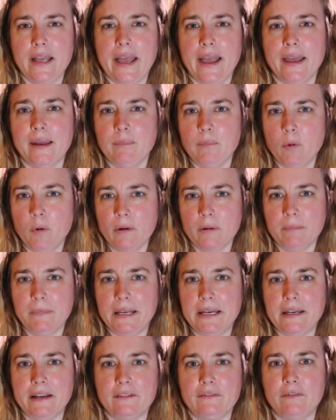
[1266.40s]
and more
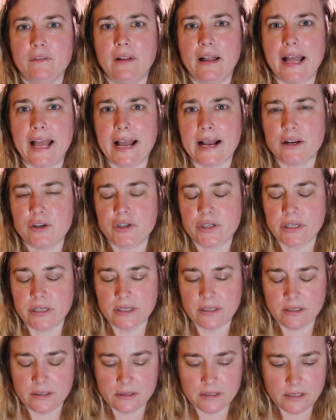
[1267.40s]
meaningful
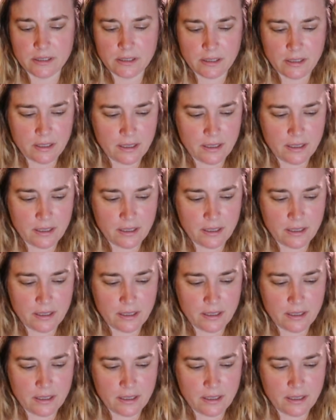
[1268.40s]
actions.